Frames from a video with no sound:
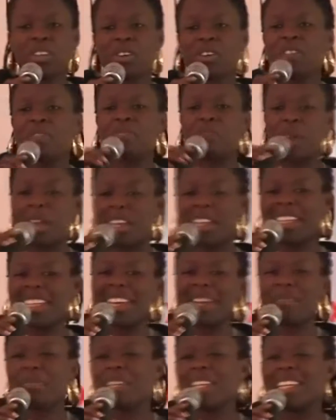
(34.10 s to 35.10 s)
or if my
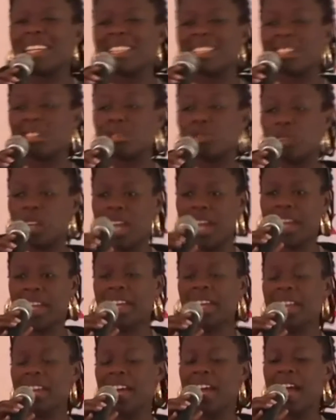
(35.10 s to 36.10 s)
year begins in July,
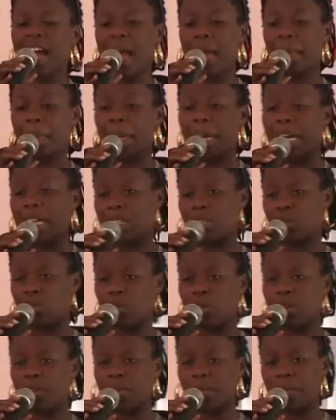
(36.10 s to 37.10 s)
I pick a
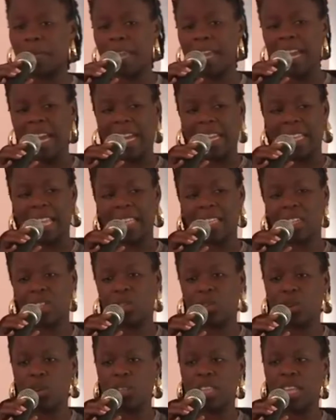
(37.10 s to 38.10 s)
song. And that's a
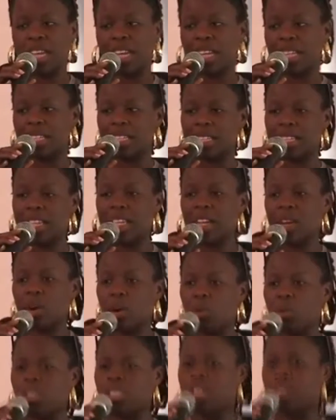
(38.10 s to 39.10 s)
song that I'll sing or
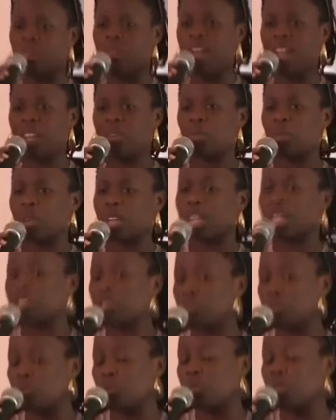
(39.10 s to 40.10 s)
will define what I
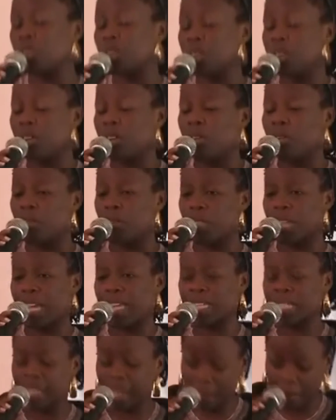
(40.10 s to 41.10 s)
do for
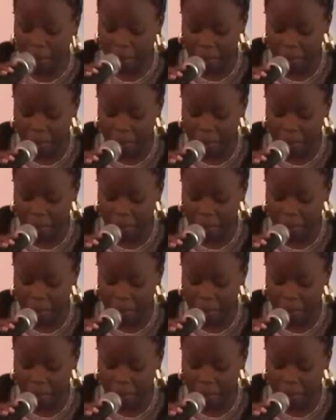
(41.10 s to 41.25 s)
that year.